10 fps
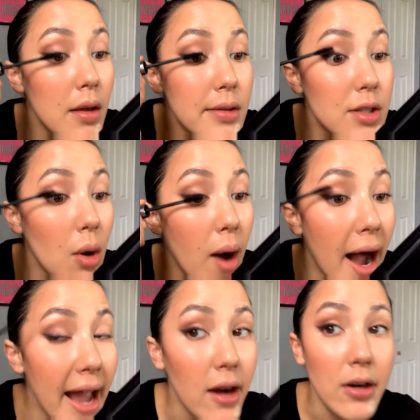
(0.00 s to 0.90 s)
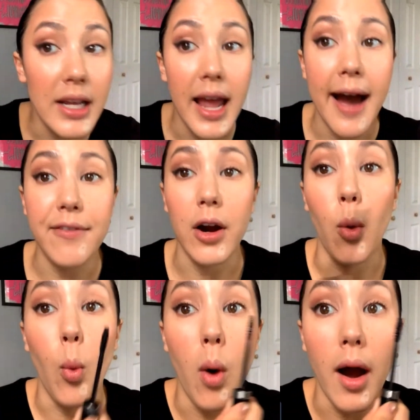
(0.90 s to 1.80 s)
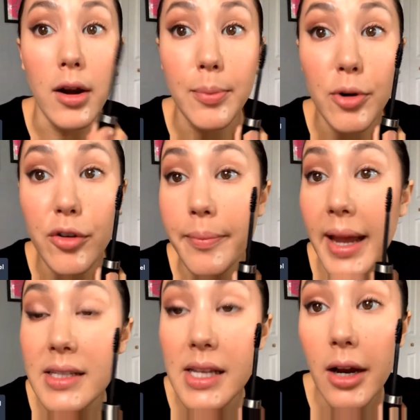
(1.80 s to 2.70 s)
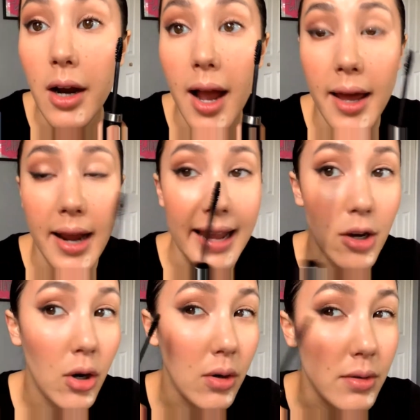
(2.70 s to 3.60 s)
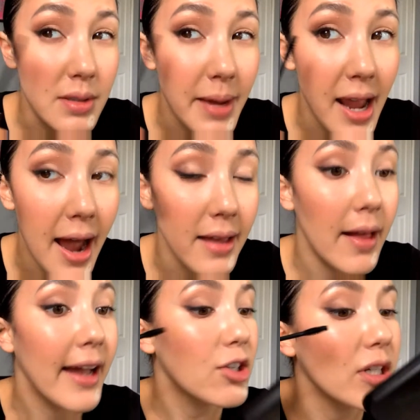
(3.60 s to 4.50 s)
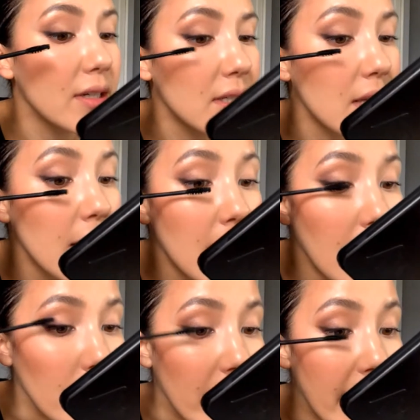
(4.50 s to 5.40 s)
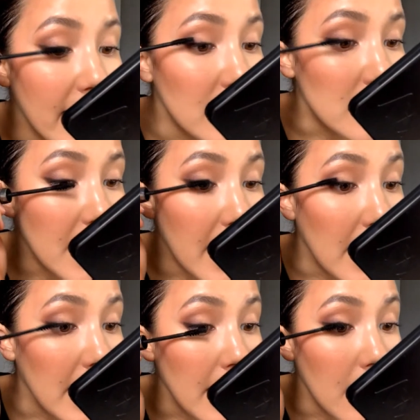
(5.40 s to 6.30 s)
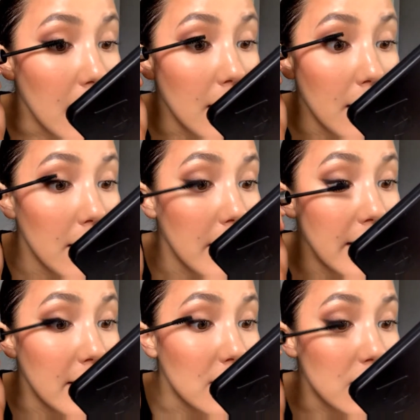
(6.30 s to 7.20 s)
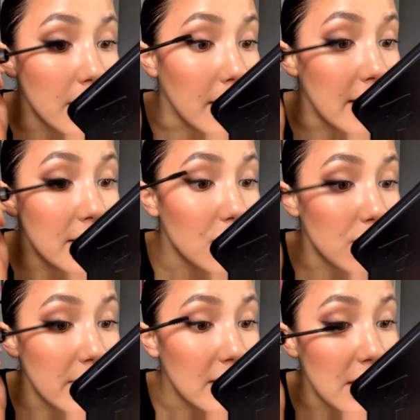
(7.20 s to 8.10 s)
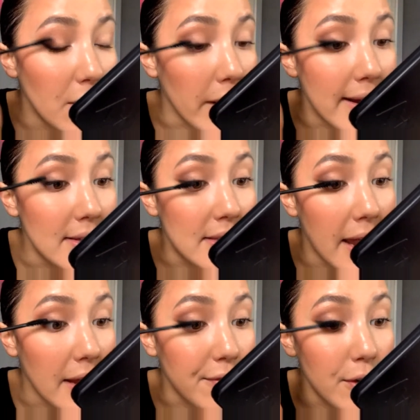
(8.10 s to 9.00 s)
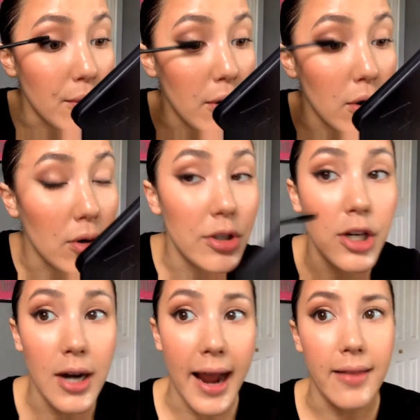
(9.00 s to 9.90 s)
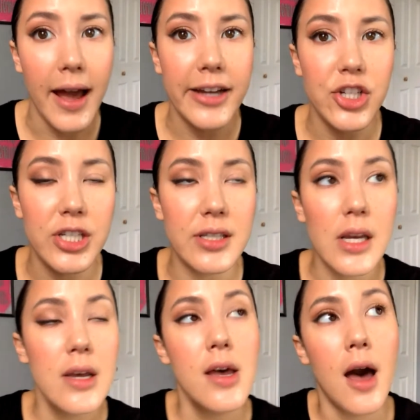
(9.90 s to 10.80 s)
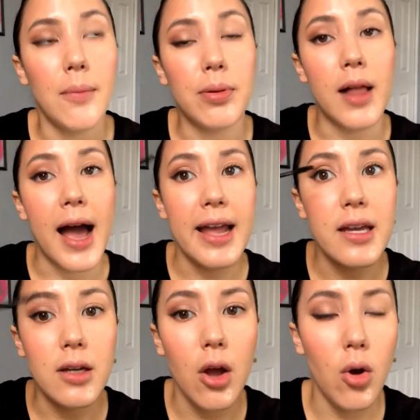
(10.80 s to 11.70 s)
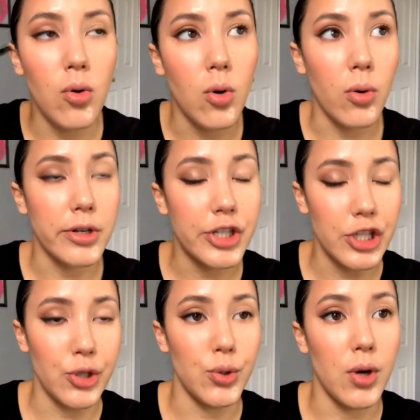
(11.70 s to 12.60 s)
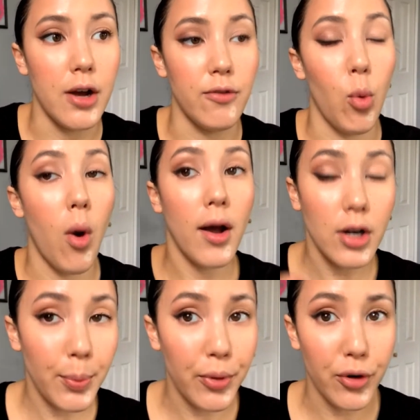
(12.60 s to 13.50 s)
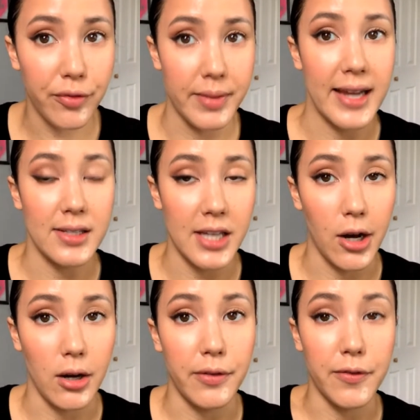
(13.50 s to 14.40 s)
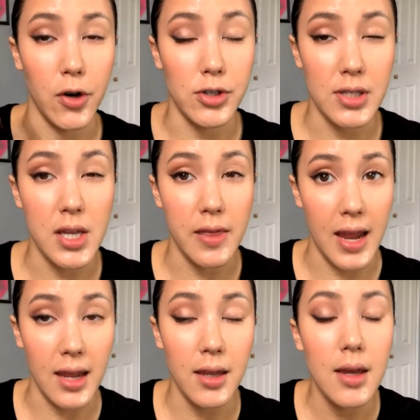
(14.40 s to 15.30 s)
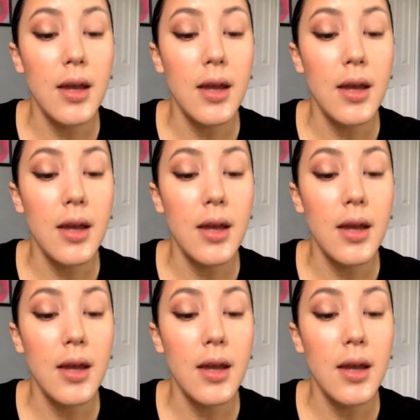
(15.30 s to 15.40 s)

So I already have our waterproof mascara on. I curled my eyelashes. That is an industry secret, is that if you curl your eyelashes, apply a coat or two of waterproof mascara first thing,